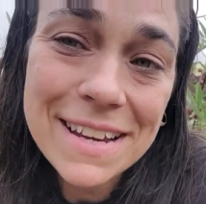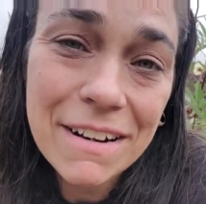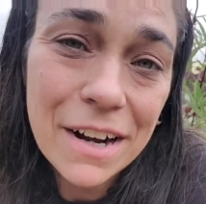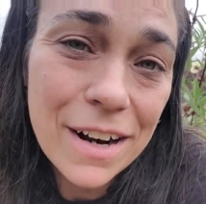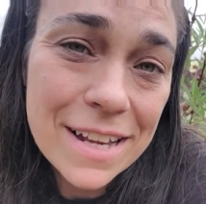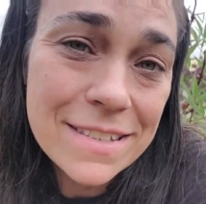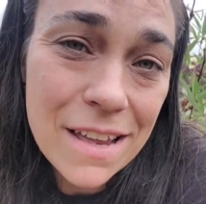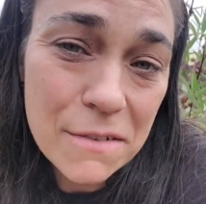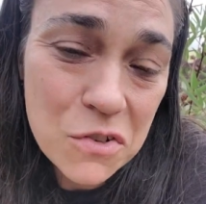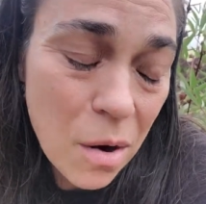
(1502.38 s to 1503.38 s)
down here
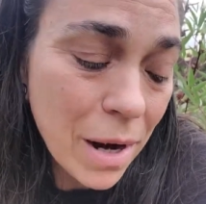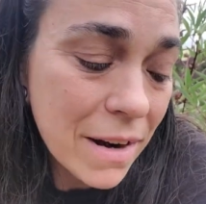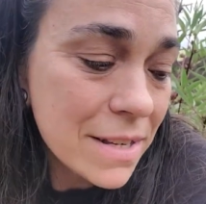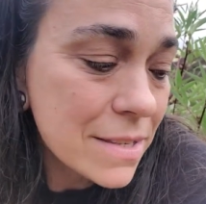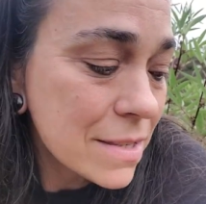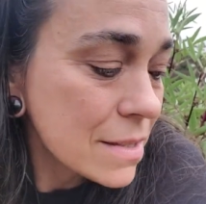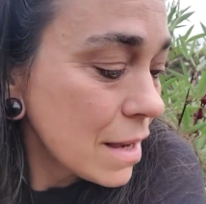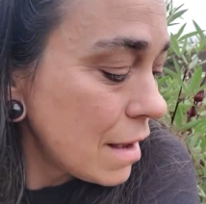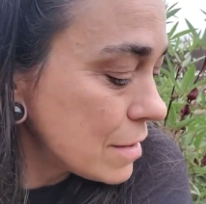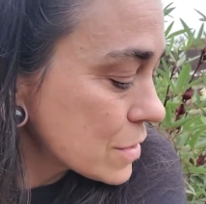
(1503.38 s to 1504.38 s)
instead of strawberries.
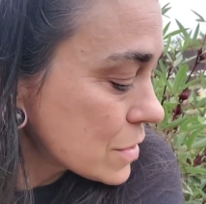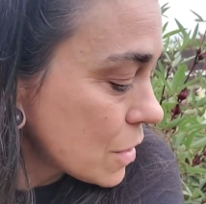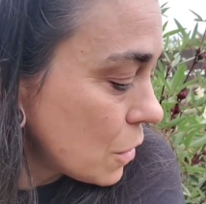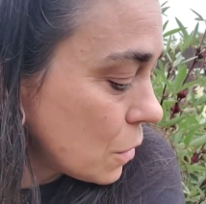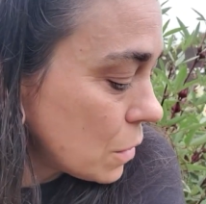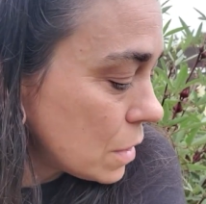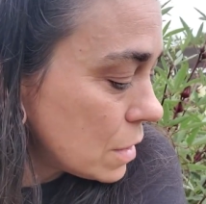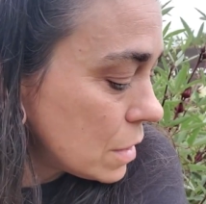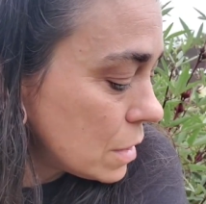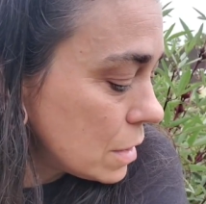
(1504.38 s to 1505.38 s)
So
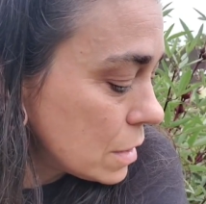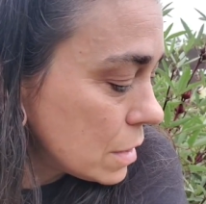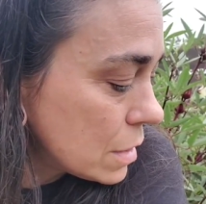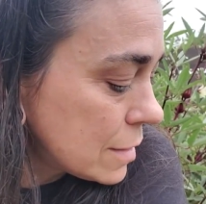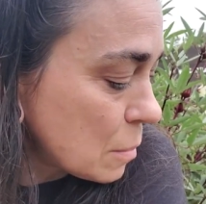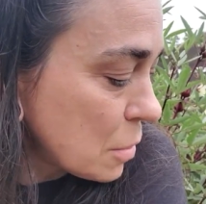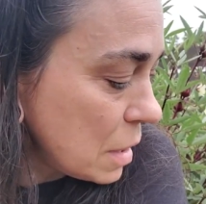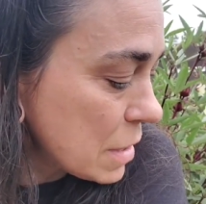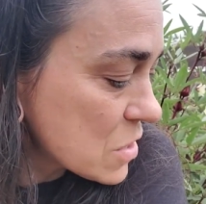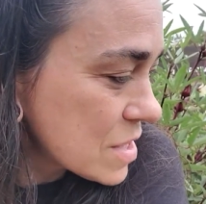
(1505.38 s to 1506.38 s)
they're pretty
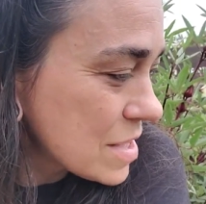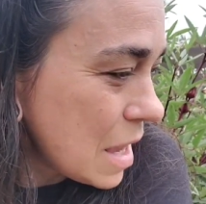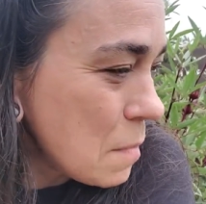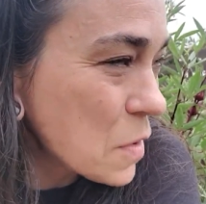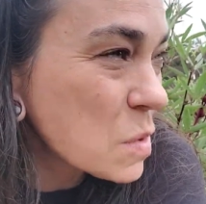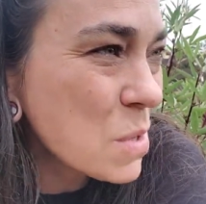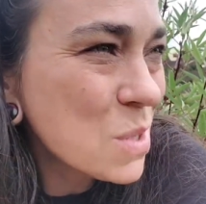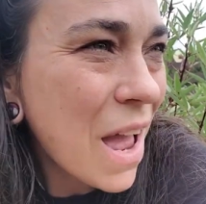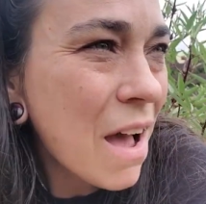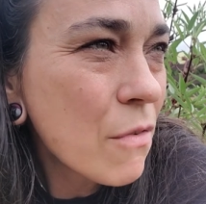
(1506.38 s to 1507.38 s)
much the same. They're supposed
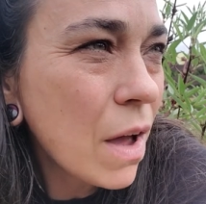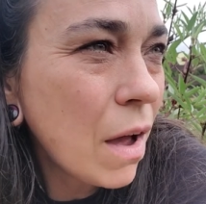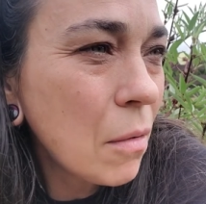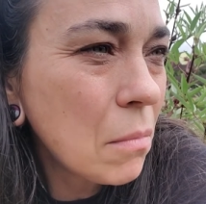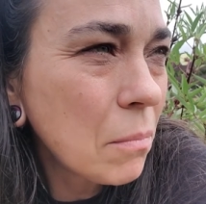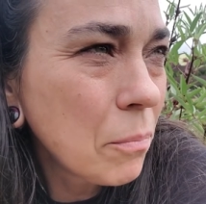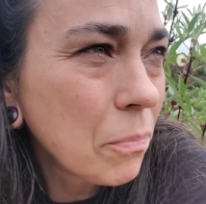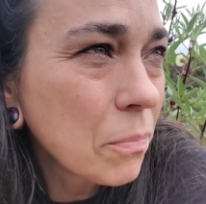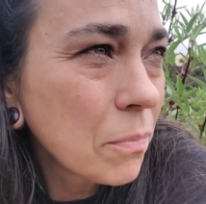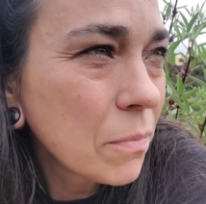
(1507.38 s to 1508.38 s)
to have, um,
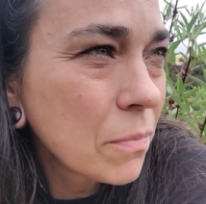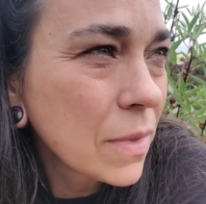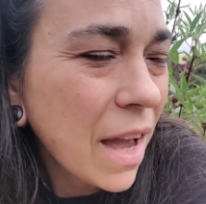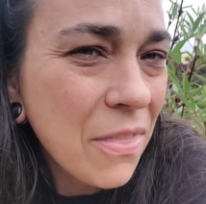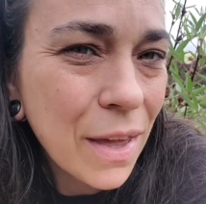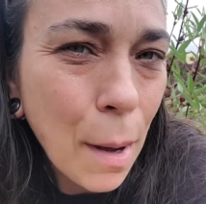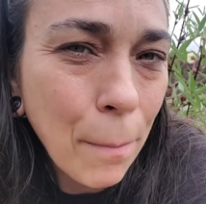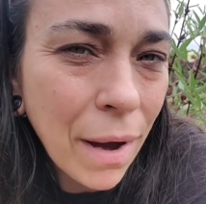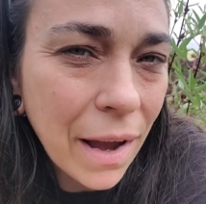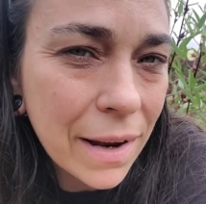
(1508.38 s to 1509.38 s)
I think, a
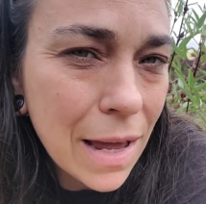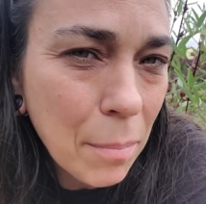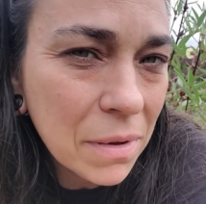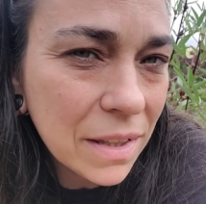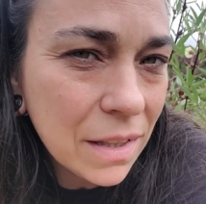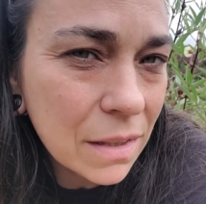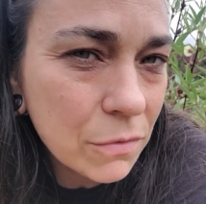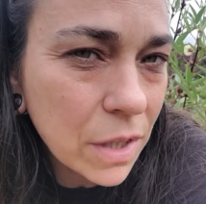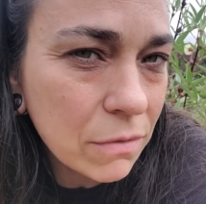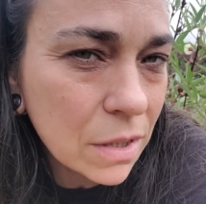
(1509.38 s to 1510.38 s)
pineapple-y
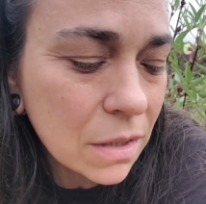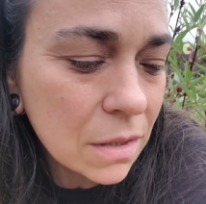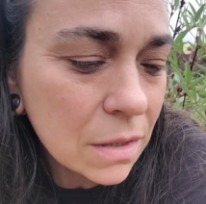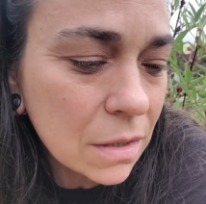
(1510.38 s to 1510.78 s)
flavor?